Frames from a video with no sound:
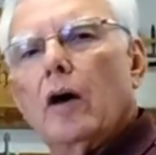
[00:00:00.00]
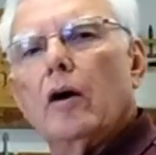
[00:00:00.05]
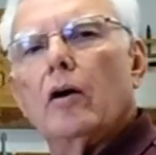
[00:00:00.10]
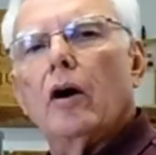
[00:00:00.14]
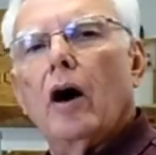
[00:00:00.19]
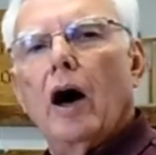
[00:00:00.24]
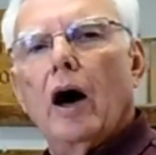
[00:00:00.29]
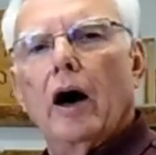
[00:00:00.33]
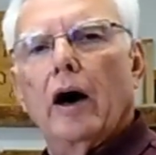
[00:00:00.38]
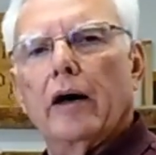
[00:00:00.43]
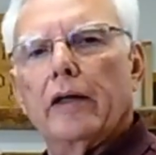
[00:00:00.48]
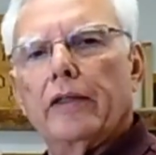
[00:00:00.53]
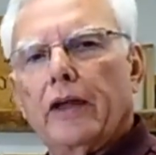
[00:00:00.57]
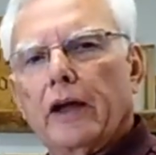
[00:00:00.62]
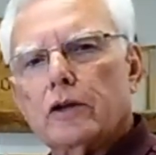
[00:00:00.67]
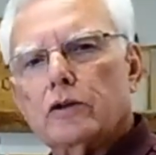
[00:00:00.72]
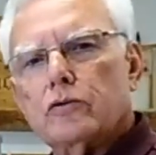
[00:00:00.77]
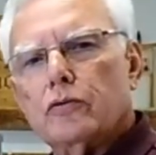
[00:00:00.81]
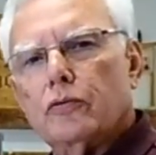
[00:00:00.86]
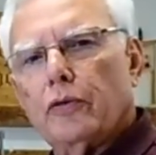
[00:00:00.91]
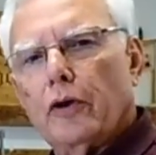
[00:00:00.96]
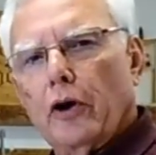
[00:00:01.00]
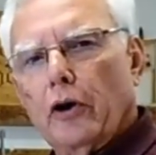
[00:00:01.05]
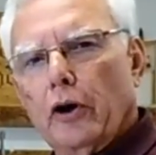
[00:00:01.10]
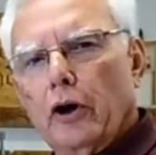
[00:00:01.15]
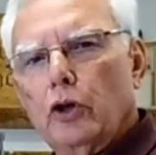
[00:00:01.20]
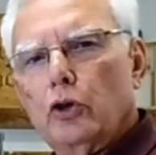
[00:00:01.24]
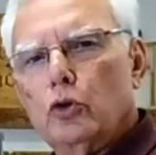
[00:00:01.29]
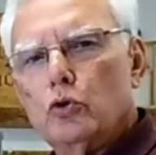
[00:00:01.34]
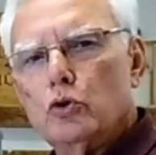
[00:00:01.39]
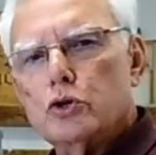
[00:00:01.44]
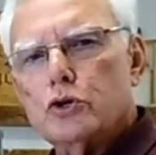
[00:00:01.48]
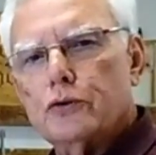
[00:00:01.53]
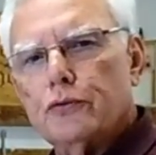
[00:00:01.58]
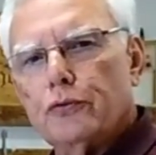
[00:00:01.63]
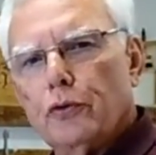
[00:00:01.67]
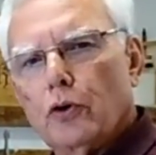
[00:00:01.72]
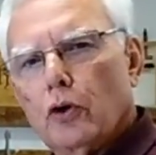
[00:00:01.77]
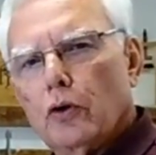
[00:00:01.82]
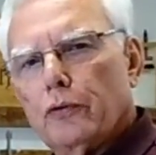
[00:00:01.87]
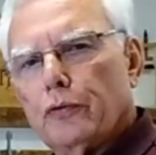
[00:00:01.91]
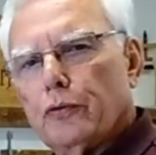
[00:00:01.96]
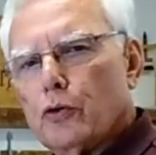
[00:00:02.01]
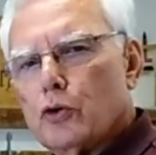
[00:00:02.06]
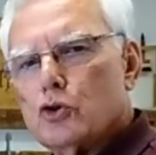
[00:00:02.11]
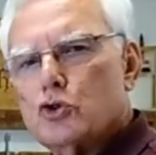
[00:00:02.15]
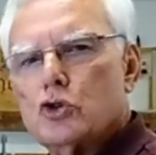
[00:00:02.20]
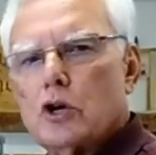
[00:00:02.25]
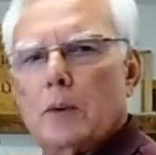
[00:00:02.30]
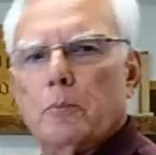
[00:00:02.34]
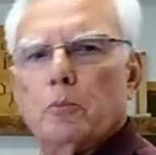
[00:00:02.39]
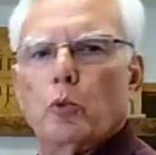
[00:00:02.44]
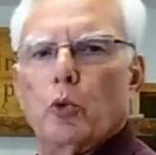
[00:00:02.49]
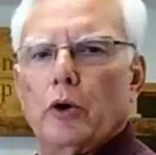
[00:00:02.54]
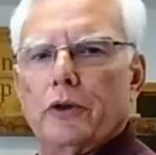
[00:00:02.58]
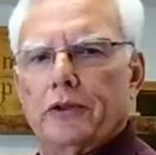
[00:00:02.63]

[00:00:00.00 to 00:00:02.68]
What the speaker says: that's very useful for someone